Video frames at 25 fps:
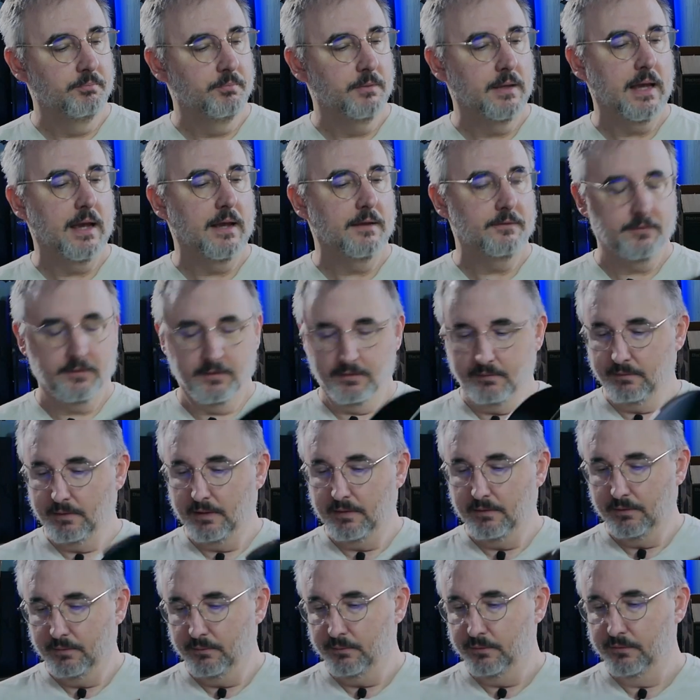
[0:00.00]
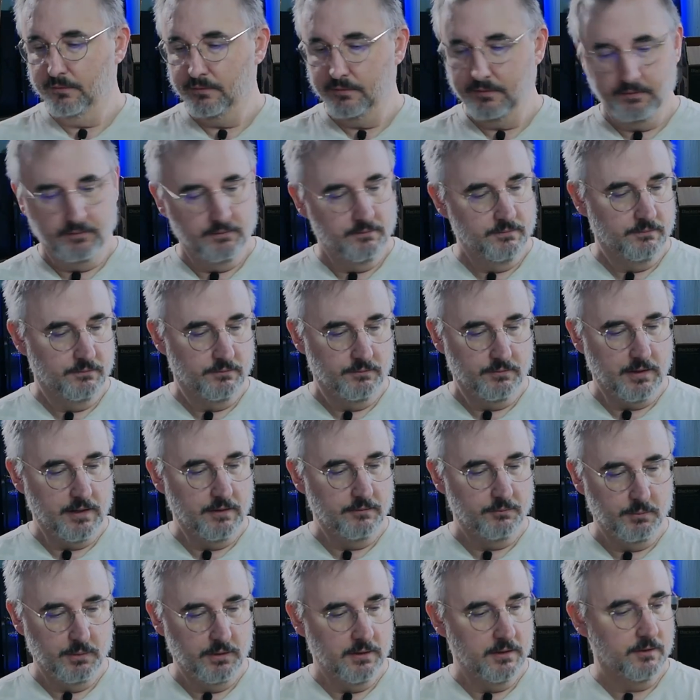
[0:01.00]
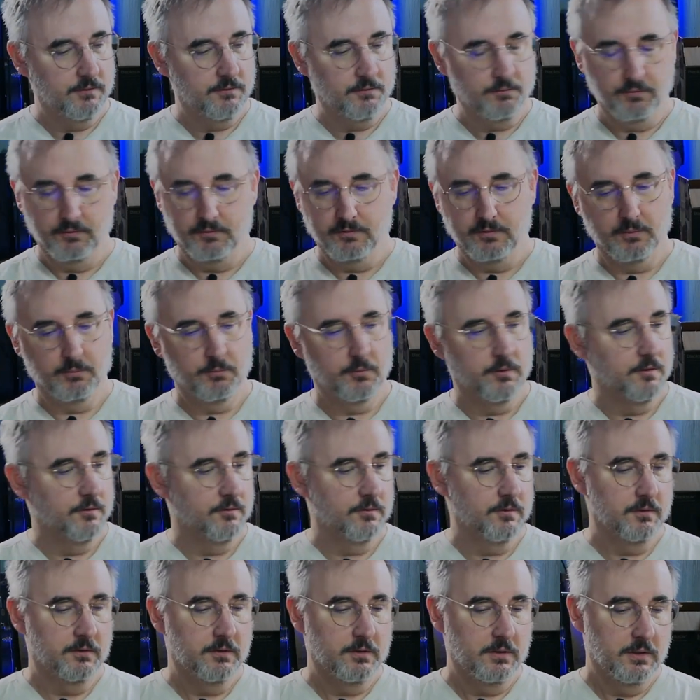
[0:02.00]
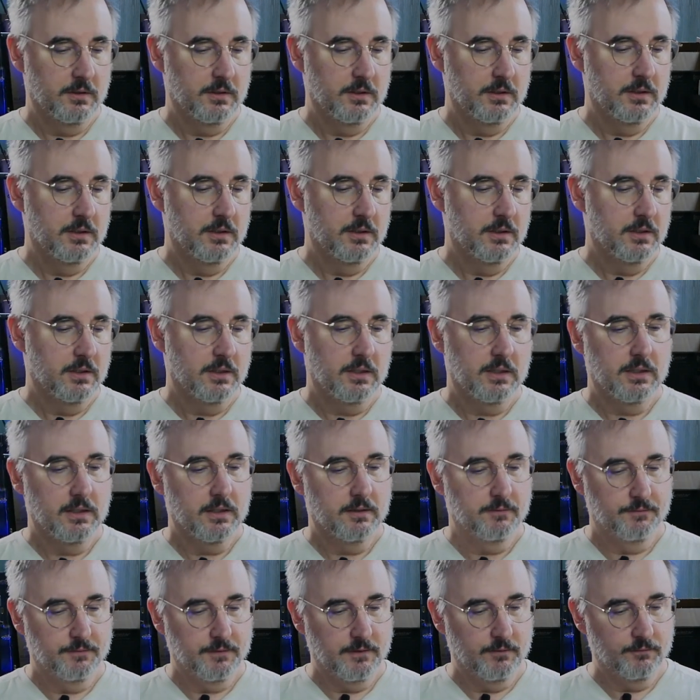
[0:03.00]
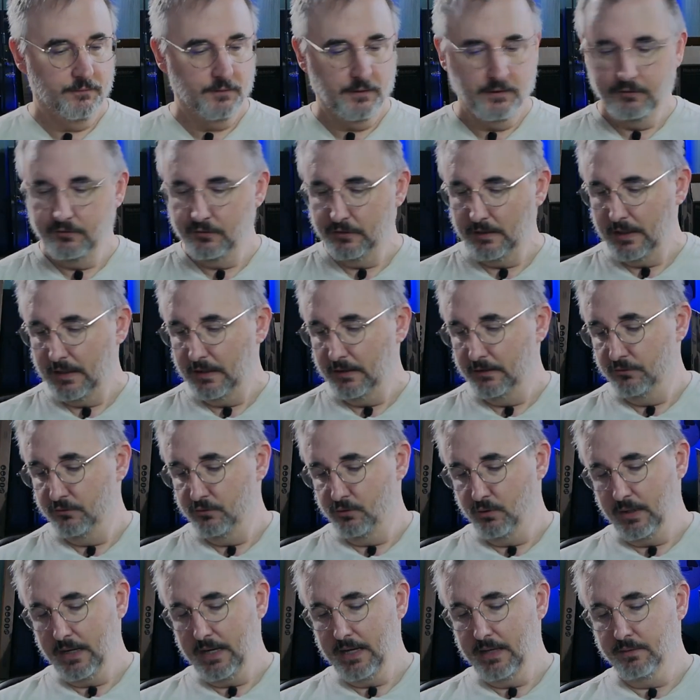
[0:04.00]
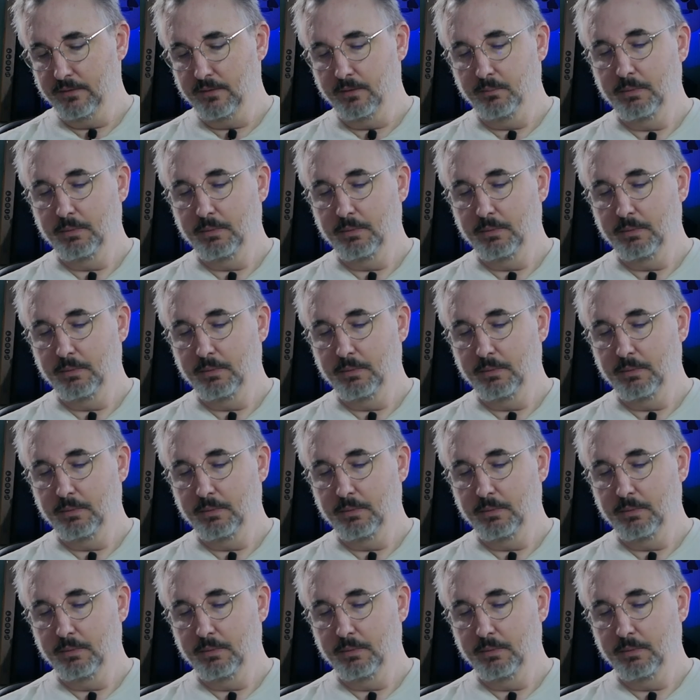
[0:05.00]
gasket around it, which drives me nuts for some reason. Fit and finish on it is great.